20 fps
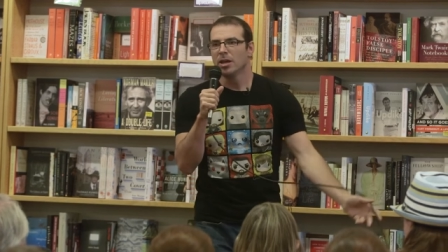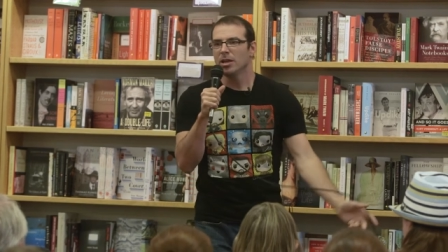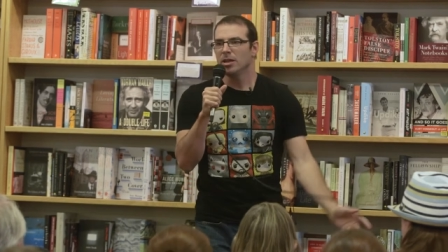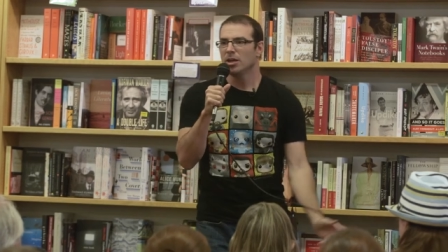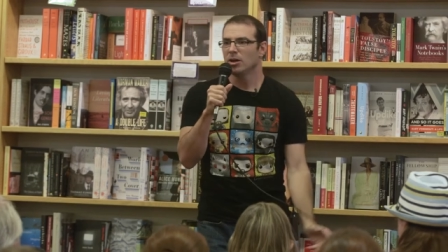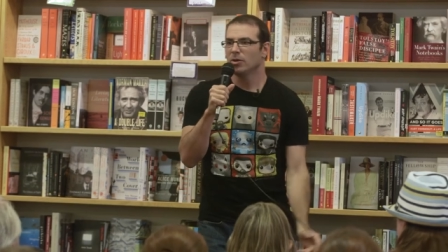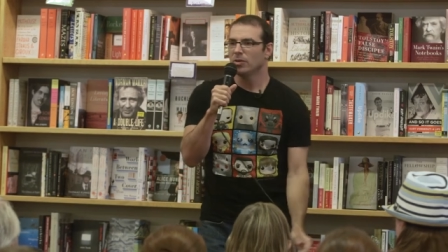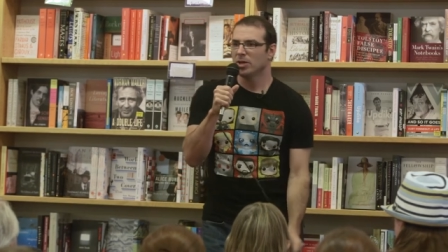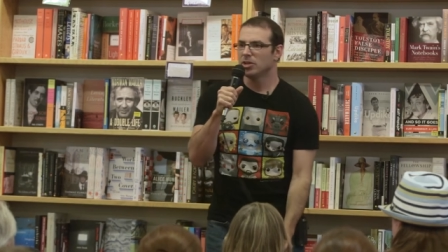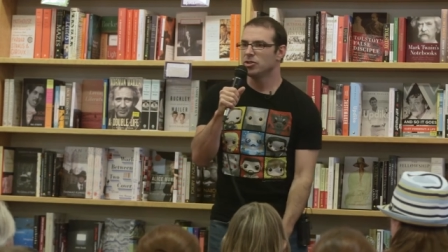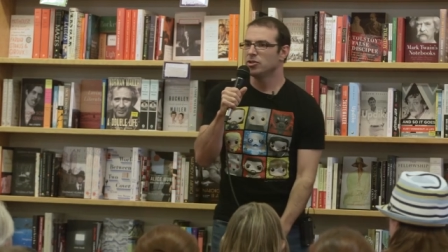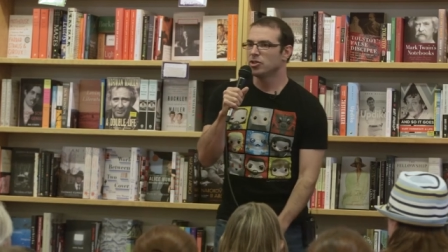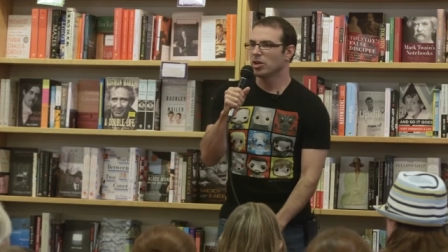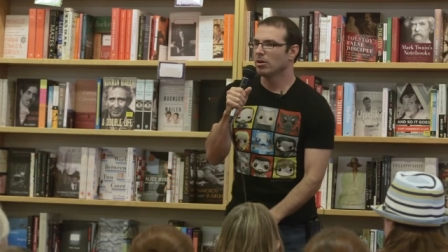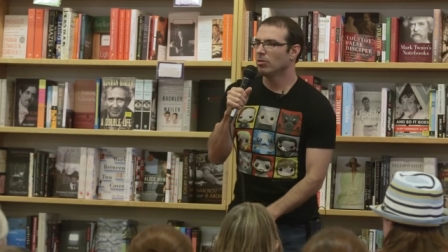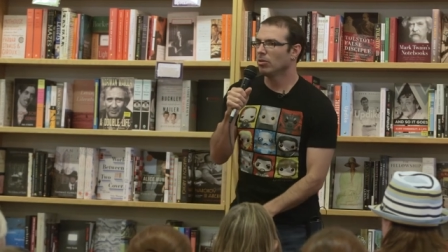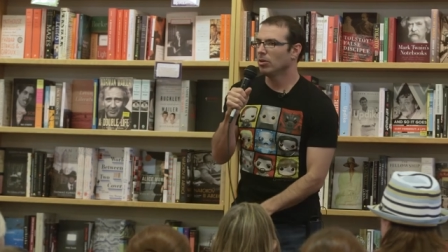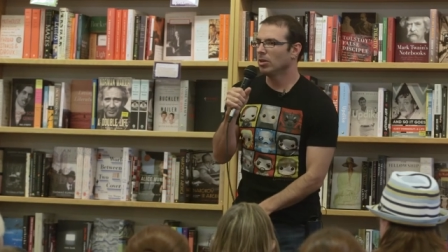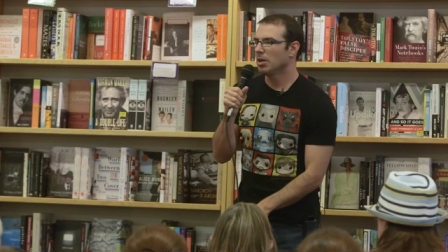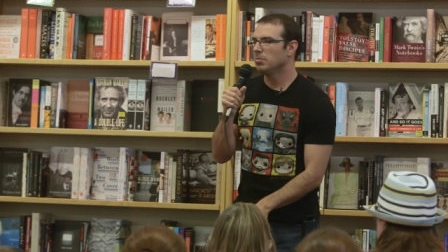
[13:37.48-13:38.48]
you know, in
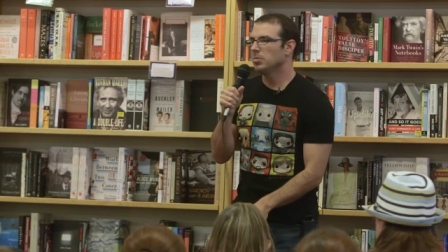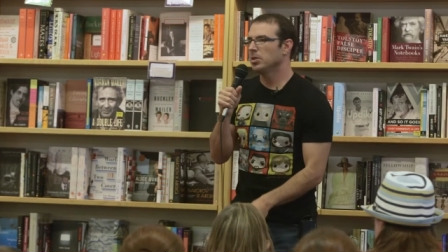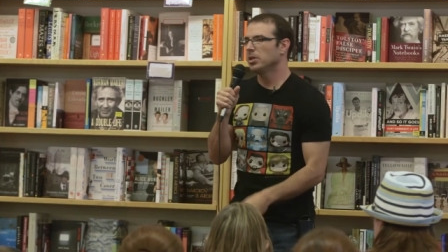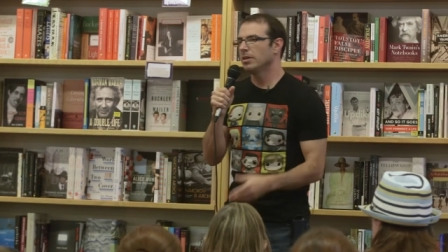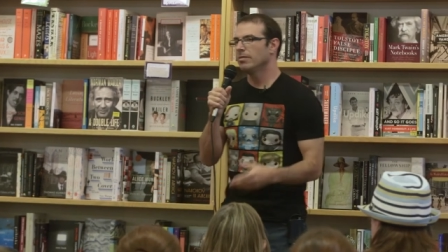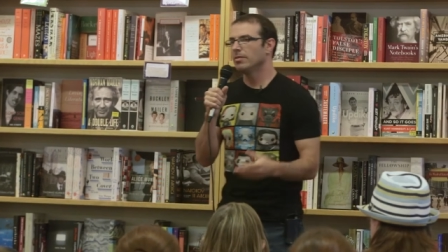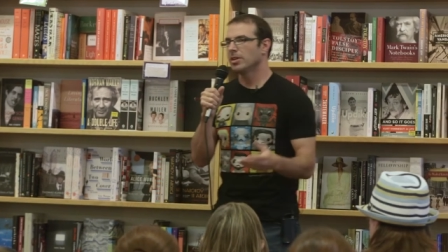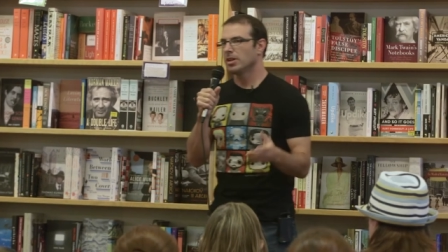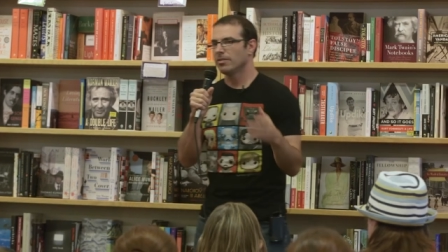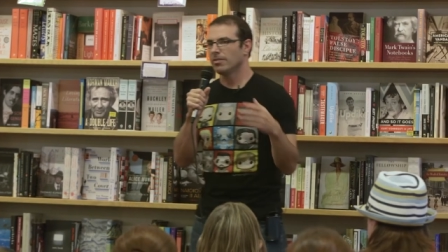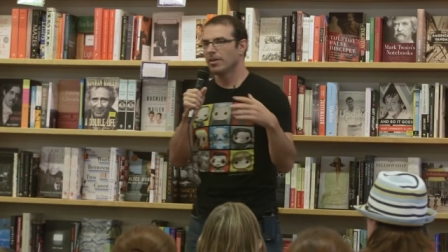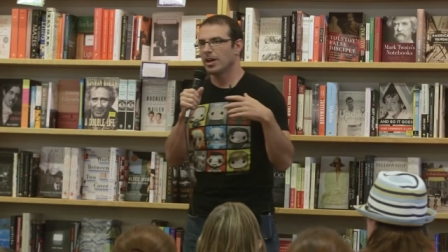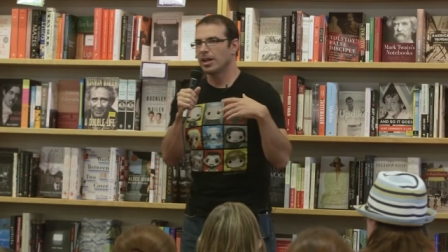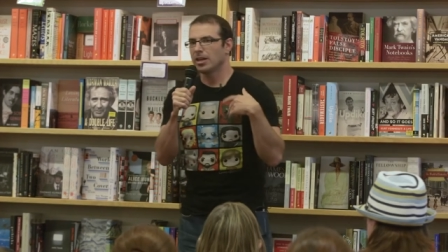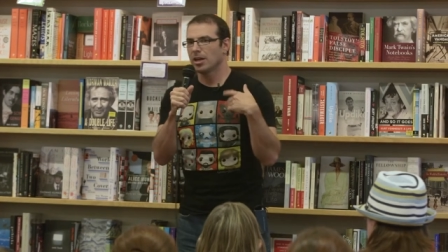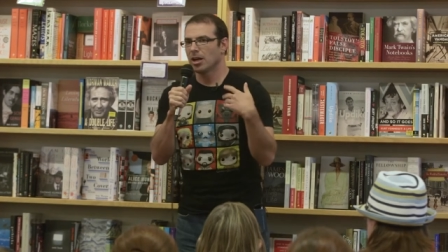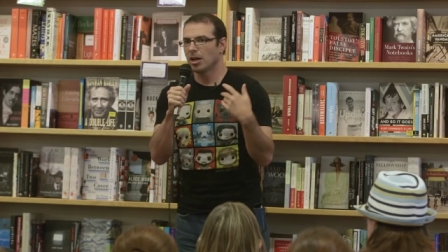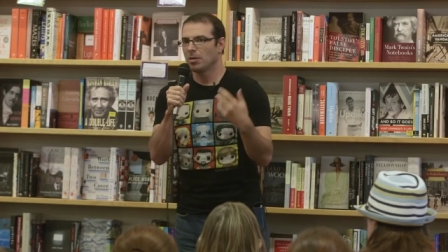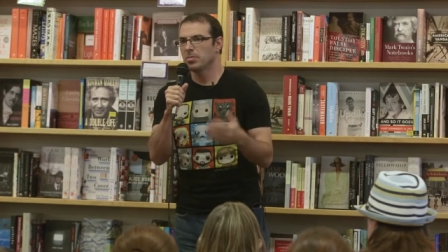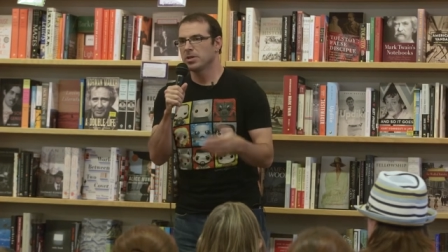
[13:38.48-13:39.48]
general, I believe that if I
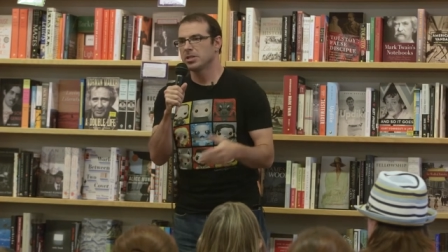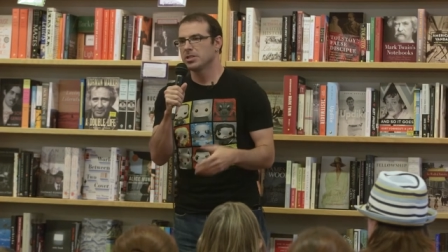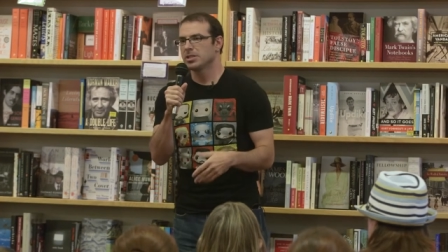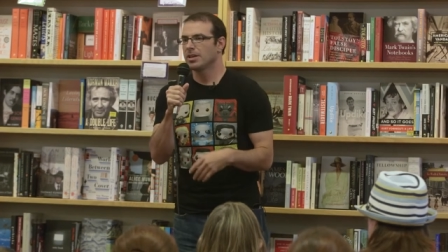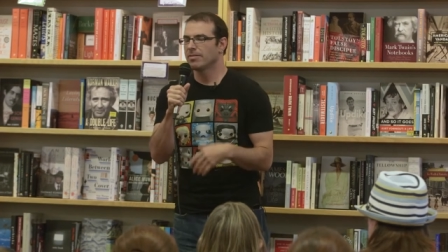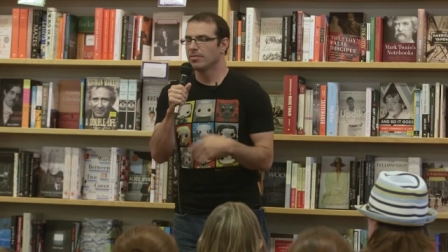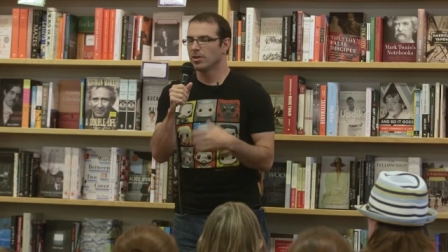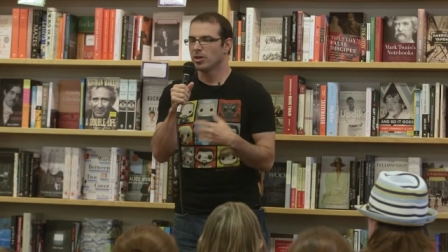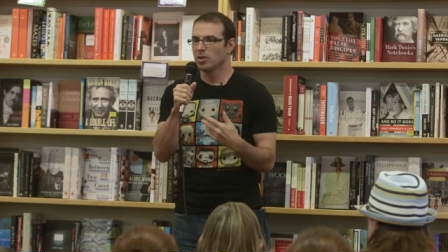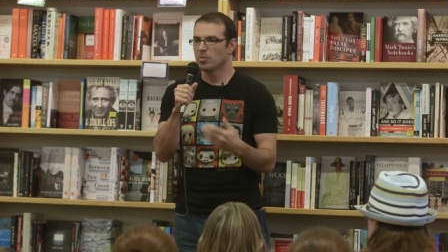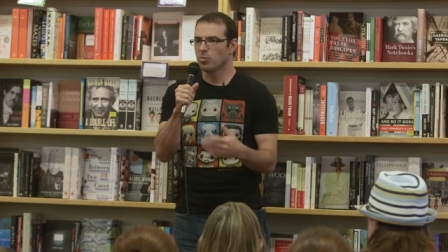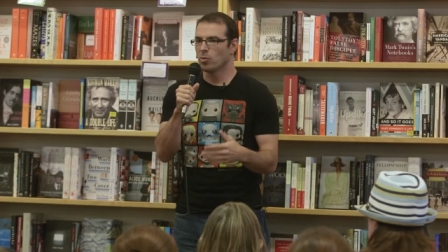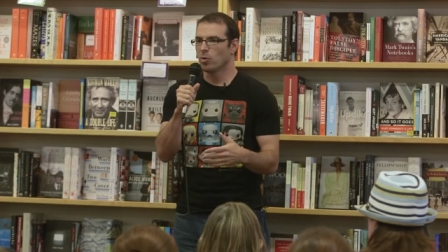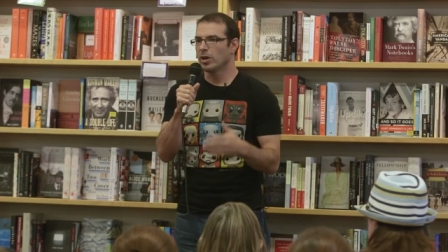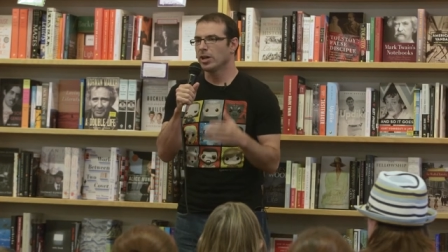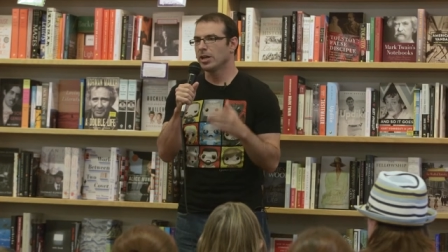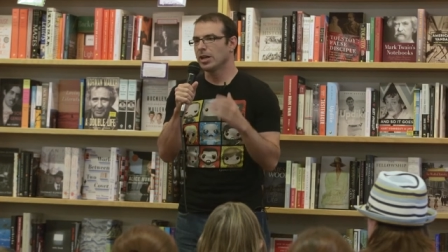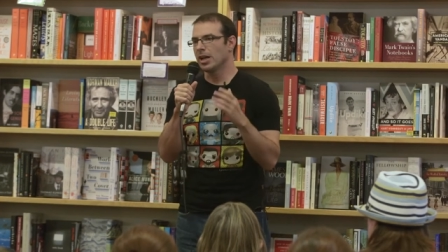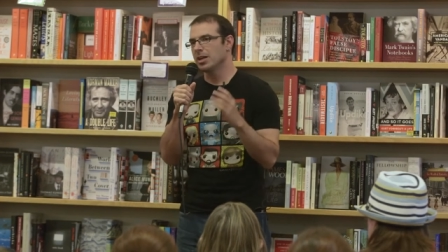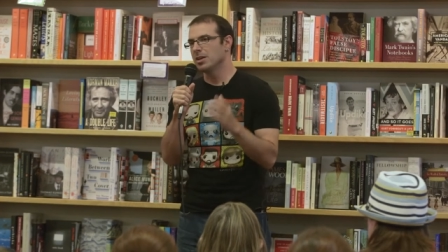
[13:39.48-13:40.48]
get up at seven in the
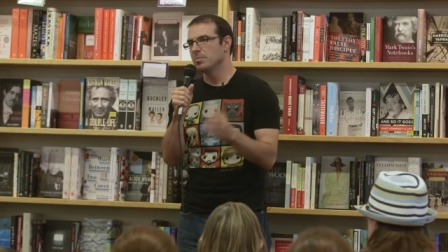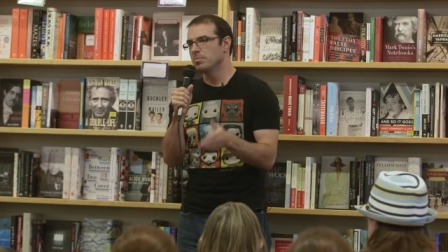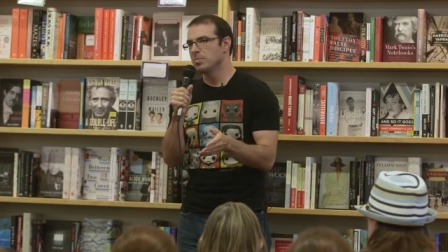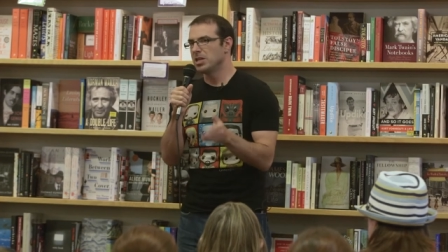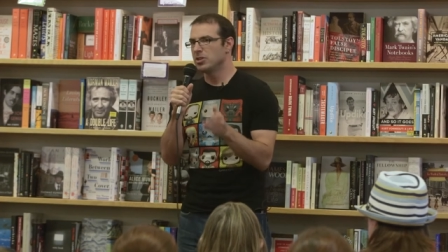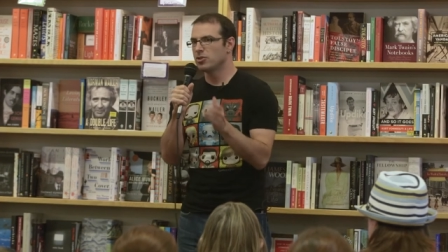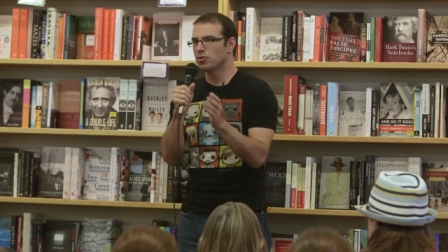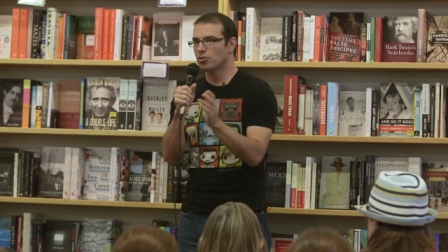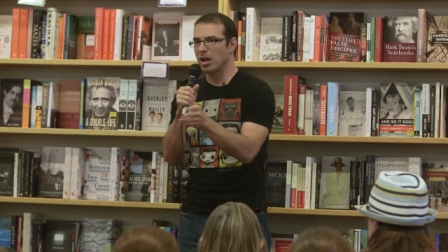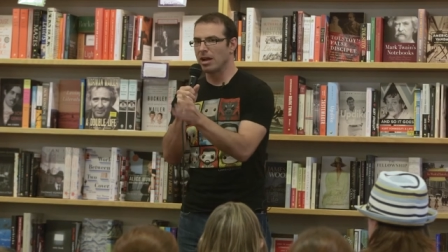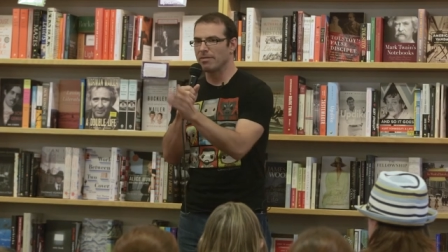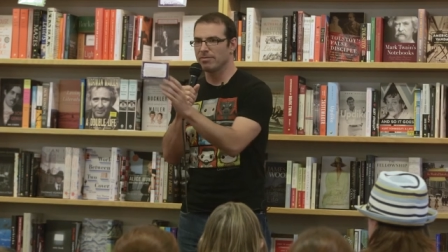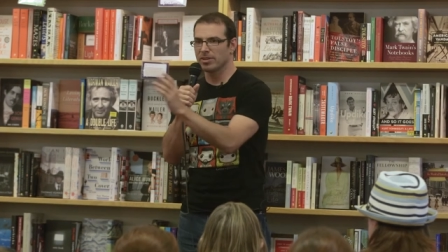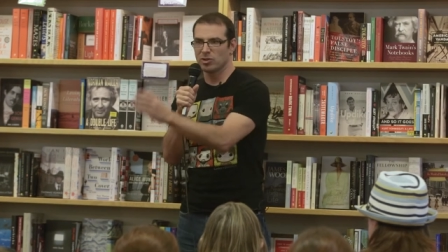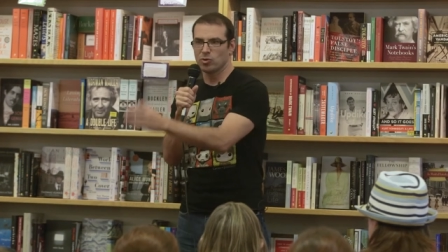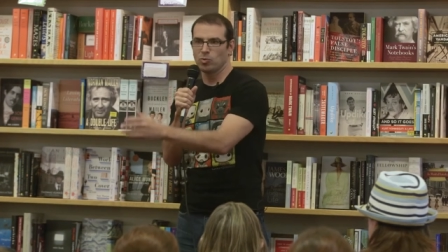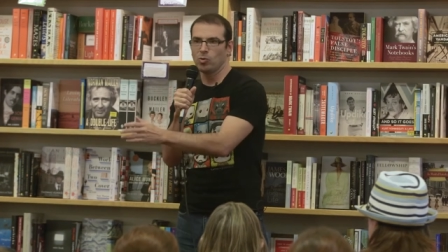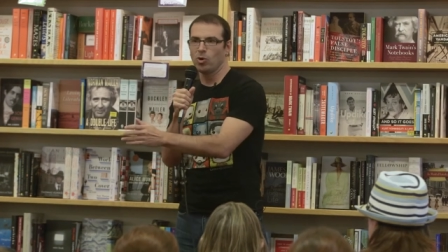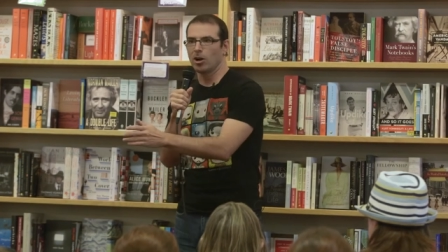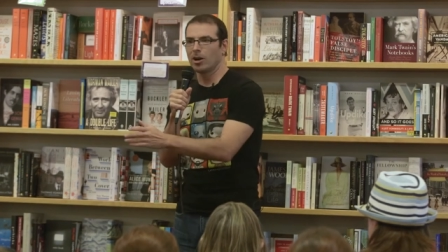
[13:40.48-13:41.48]
morning, I can be traffic
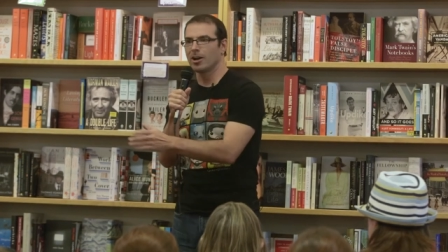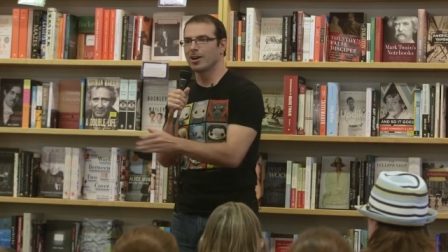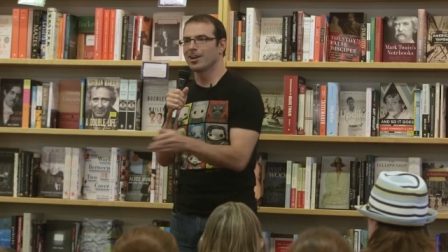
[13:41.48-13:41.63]
to work,